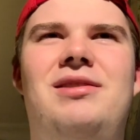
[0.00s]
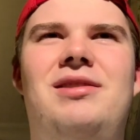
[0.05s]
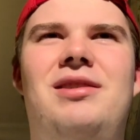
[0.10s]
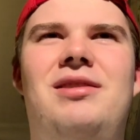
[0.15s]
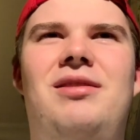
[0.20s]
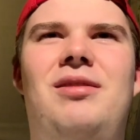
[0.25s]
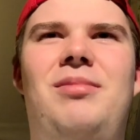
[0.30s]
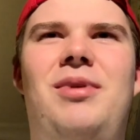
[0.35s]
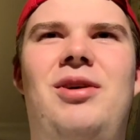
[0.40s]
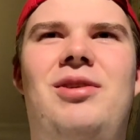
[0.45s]

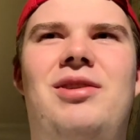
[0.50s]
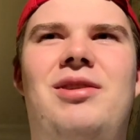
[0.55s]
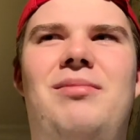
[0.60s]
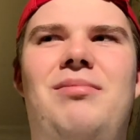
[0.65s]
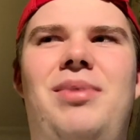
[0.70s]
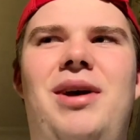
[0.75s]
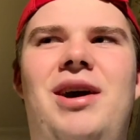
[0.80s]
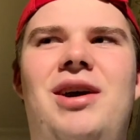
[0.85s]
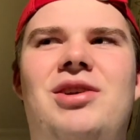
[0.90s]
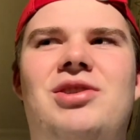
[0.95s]
about
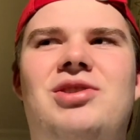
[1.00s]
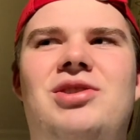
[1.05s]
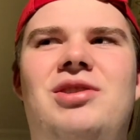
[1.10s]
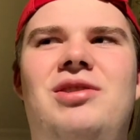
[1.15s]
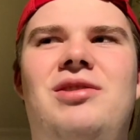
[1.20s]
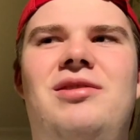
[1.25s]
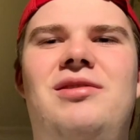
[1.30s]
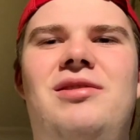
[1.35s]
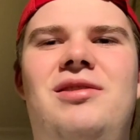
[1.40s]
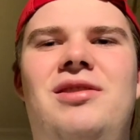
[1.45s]

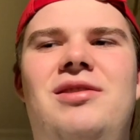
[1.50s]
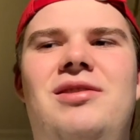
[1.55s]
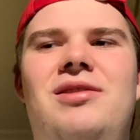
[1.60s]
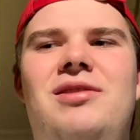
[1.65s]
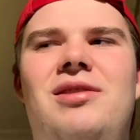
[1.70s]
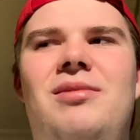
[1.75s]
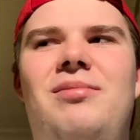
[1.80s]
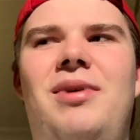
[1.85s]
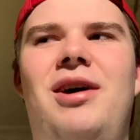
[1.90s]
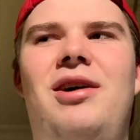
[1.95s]
compassion,
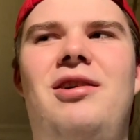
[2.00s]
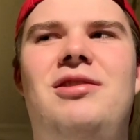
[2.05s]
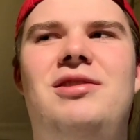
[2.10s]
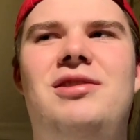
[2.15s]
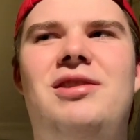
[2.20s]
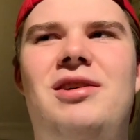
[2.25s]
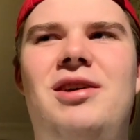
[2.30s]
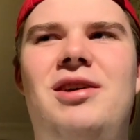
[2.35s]
and about